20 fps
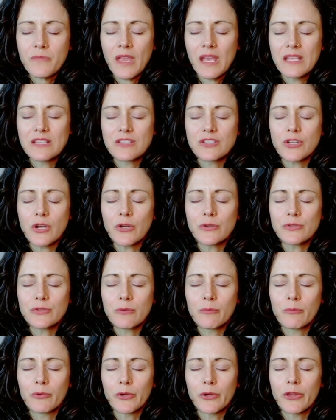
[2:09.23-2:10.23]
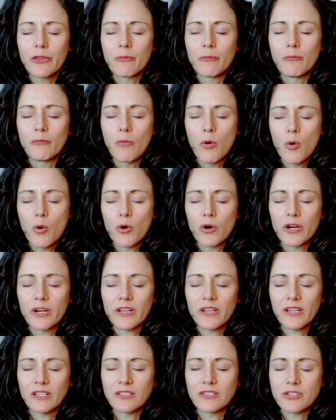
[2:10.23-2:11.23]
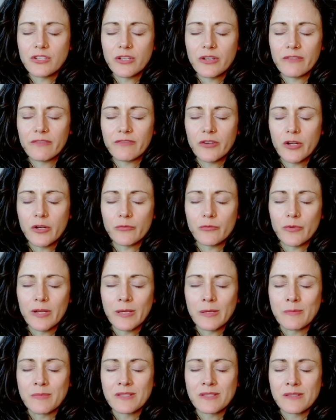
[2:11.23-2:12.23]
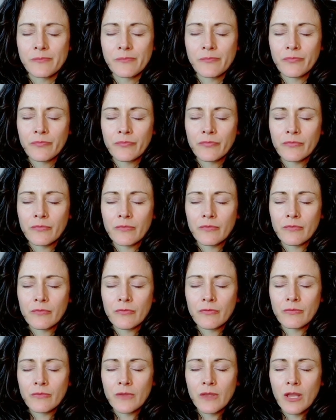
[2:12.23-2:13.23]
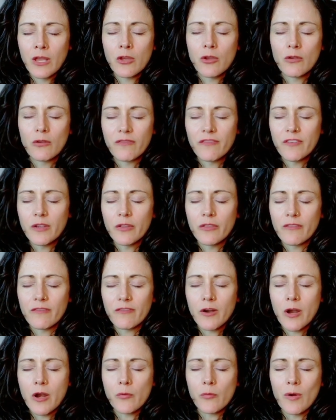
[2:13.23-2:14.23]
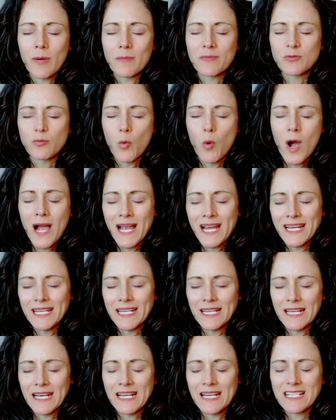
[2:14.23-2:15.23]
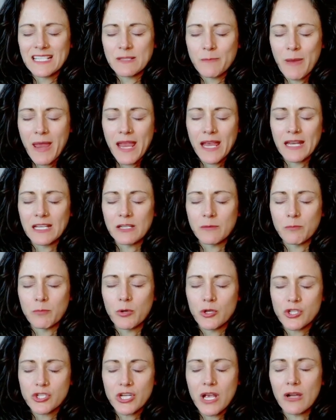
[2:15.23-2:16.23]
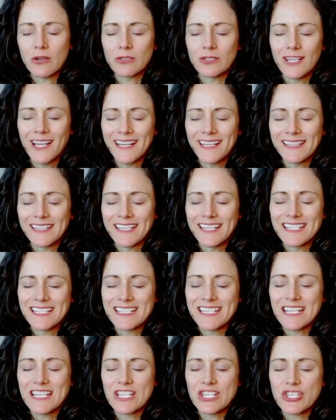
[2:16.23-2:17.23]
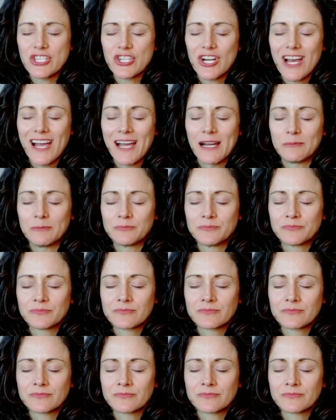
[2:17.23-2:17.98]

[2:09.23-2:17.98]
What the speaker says: And start to breathe more into your front ribs. You'll feel the front ribs widen and expand to push out lightly into the strap.